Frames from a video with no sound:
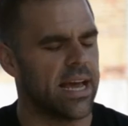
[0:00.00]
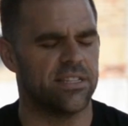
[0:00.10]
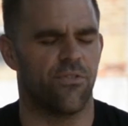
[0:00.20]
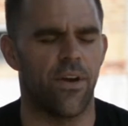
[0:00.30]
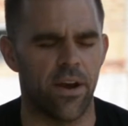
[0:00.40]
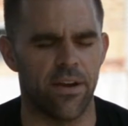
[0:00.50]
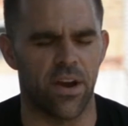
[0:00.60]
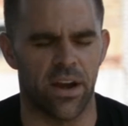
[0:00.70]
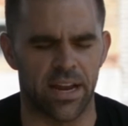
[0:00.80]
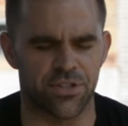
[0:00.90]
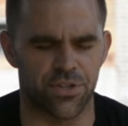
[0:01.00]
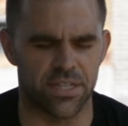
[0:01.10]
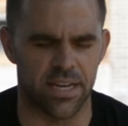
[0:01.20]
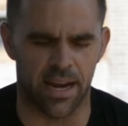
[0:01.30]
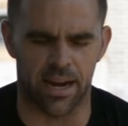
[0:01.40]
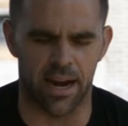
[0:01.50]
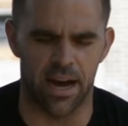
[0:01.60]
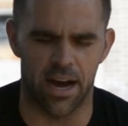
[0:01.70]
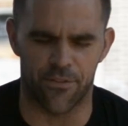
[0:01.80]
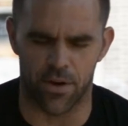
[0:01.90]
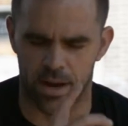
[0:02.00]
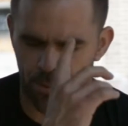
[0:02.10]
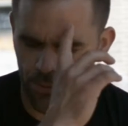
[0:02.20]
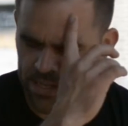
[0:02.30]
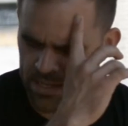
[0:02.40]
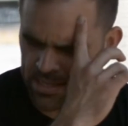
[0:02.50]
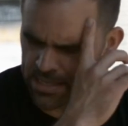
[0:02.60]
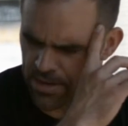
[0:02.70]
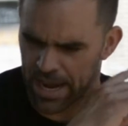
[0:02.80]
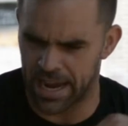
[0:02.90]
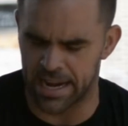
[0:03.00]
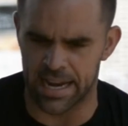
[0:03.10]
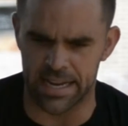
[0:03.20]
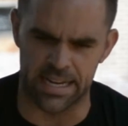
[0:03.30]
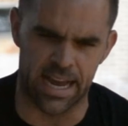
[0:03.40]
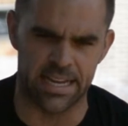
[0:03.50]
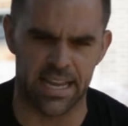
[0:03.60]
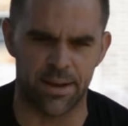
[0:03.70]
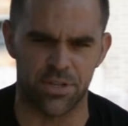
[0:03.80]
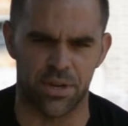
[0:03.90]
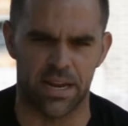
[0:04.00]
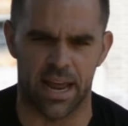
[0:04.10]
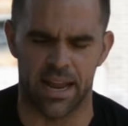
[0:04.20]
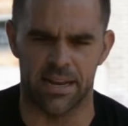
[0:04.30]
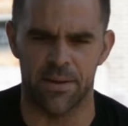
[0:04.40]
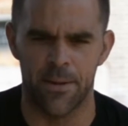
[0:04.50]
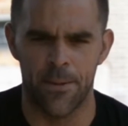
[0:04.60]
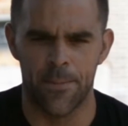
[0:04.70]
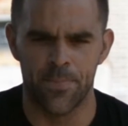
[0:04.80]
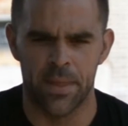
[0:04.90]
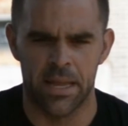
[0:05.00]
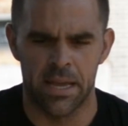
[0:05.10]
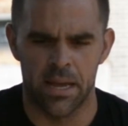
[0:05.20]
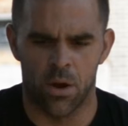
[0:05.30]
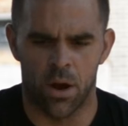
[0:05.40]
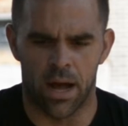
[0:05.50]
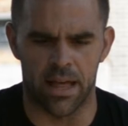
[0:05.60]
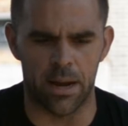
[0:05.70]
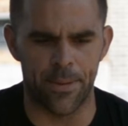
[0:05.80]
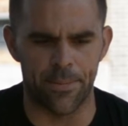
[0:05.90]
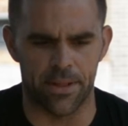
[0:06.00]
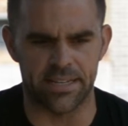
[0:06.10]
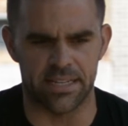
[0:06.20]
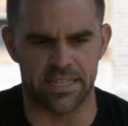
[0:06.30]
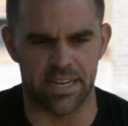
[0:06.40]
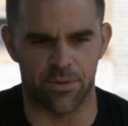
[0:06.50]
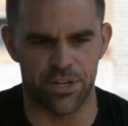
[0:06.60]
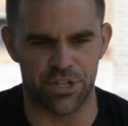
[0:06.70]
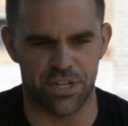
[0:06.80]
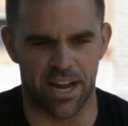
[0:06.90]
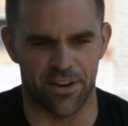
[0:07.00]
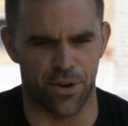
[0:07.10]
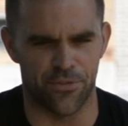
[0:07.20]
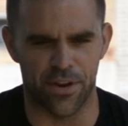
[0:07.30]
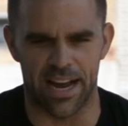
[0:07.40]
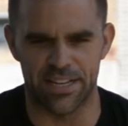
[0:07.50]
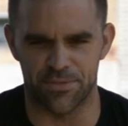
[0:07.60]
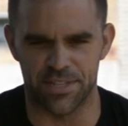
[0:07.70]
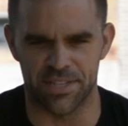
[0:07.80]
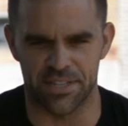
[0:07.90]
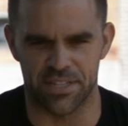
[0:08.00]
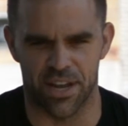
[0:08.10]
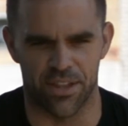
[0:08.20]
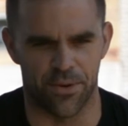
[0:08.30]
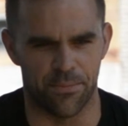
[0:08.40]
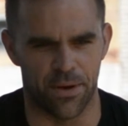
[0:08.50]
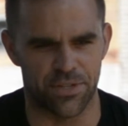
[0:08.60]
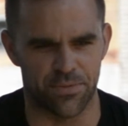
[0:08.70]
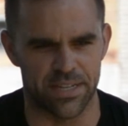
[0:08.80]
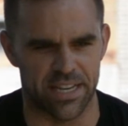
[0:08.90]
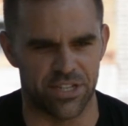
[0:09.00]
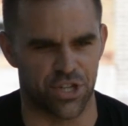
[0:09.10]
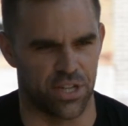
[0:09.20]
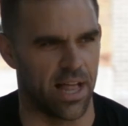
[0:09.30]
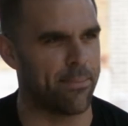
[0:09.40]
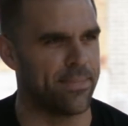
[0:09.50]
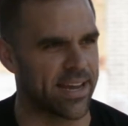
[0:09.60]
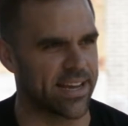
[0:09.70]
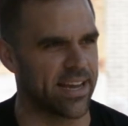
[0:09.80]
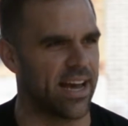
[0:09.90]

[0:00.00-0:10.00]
is very, very interesting for a couple reasons, okay? And it has absolutely, and a lot of people like to distinguish. I don't know if you guys recently saw the most recent Jalopnik